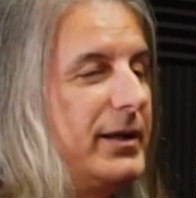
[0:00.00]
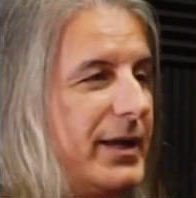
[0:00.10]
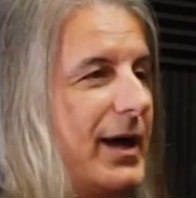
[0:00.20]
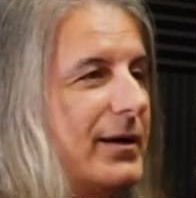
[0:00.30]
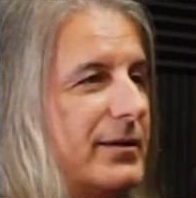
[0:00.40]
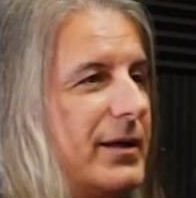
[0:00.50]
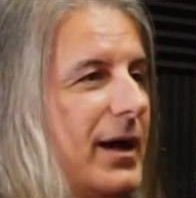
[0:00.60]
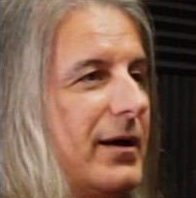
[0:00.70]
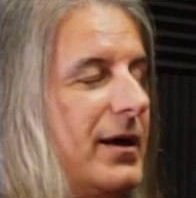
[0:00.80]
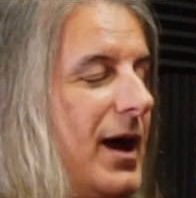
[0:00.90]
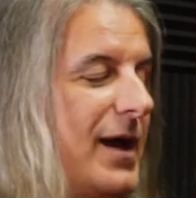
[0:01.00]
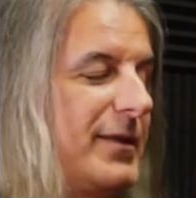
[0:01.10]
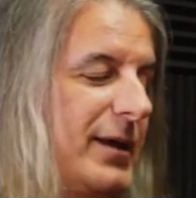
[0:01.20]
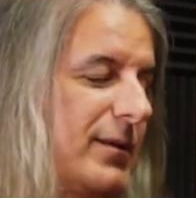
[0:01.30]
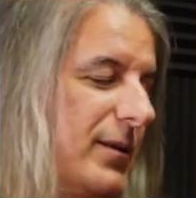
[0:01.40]
Yeah, yeah. I
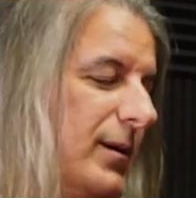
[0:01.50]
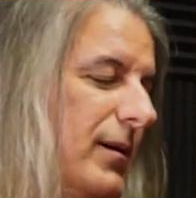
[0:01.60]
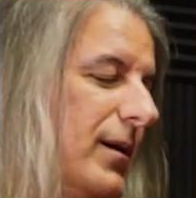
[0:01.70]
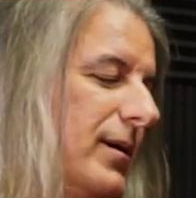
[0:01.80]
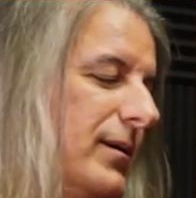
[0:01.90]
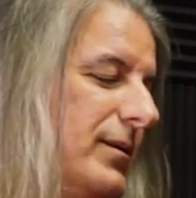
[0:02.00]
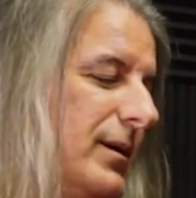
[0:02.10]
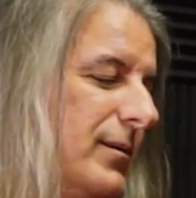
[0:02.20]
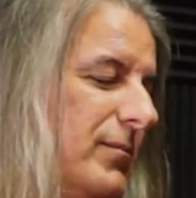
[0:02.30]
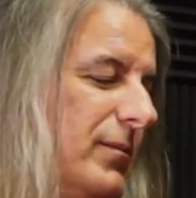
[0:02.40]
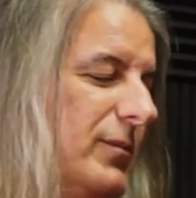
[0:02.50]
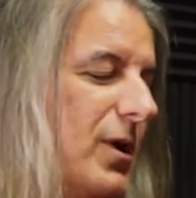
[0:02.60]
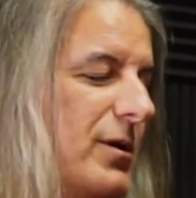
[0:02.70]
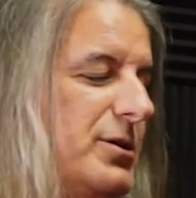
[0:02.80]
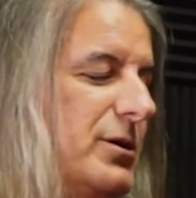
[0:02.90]
think the uh, the
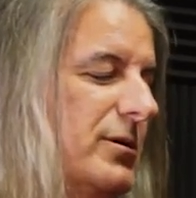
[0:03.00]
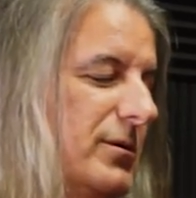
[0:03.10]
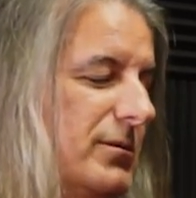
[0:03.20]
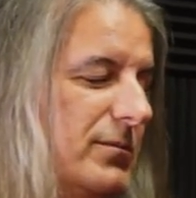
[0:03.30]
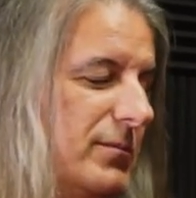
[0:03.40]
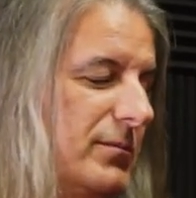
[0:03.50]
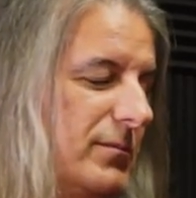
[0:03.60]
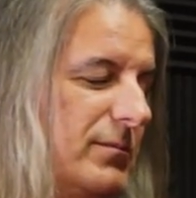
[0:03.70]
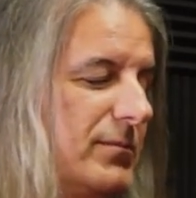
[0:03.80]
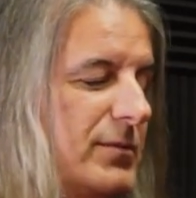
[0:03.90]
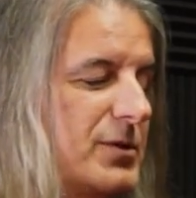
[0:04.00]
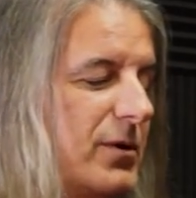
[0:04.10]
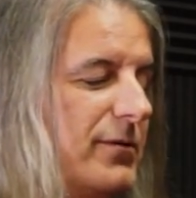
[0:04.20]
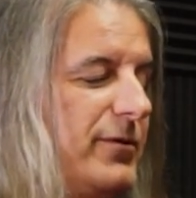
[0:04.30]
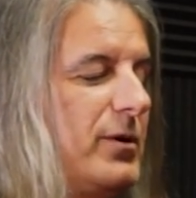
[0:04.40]
larger
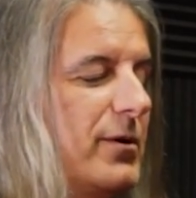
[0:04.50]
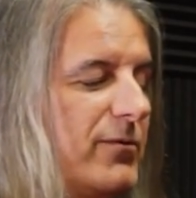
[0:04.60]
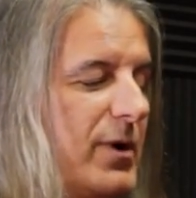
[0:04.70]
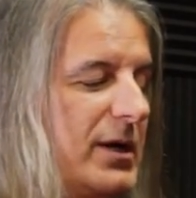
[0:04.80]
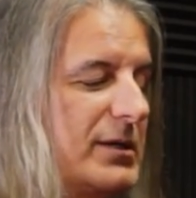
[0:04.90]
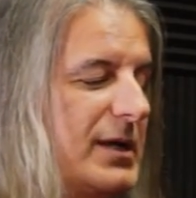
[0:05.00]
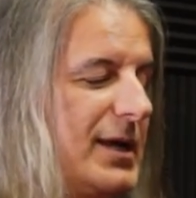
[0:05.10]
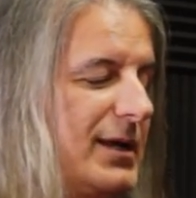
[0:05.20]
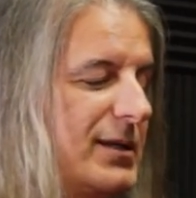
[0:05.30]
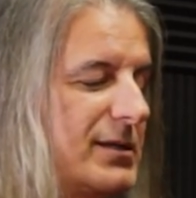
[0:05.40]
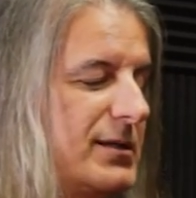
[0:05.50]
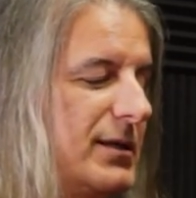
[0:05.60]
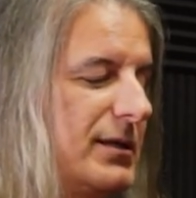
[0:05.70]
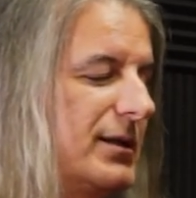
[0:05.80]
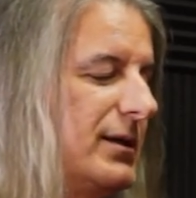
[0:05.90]
sort of view of what you're saying is
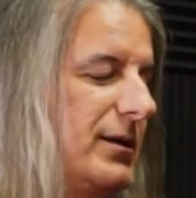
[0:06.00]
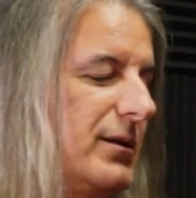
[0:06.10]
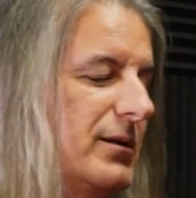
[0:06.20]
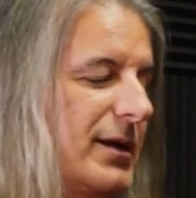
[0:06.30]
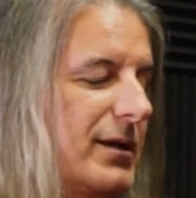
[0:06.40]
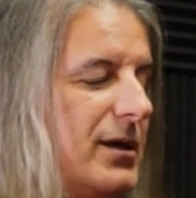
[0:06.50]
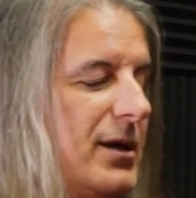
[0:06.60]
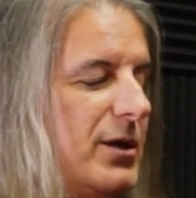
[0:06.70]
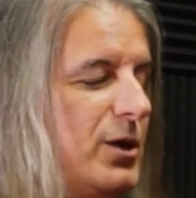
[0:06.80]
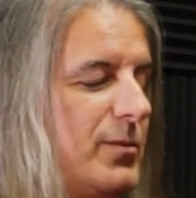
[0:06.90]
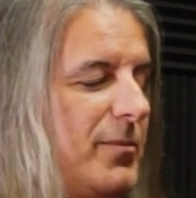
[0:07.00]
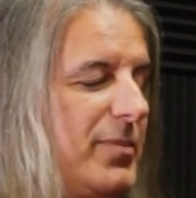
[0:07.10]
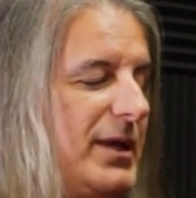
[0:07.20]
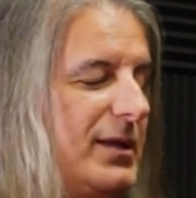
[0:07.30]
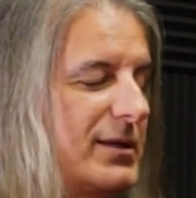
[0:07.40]
that, like, like human
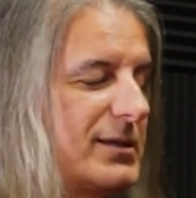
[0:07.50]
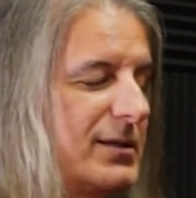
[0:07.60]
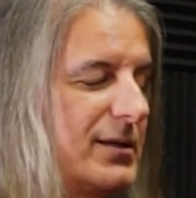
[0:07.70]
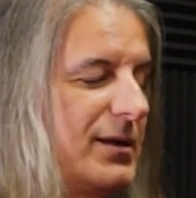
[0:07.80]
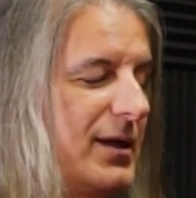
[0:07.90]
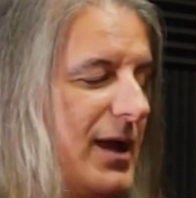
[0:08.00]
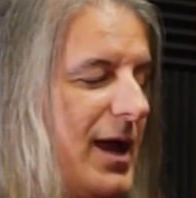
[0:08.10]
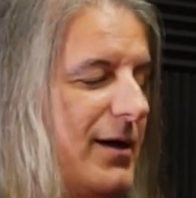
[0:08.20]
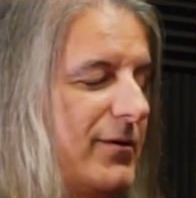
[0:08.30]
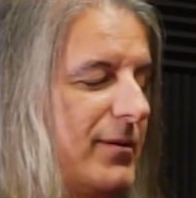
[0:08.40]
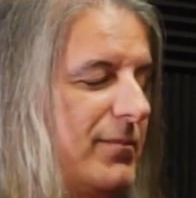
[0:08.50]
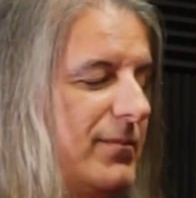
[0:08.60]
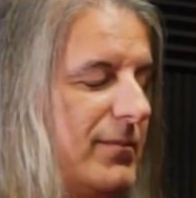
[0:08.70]
beings have a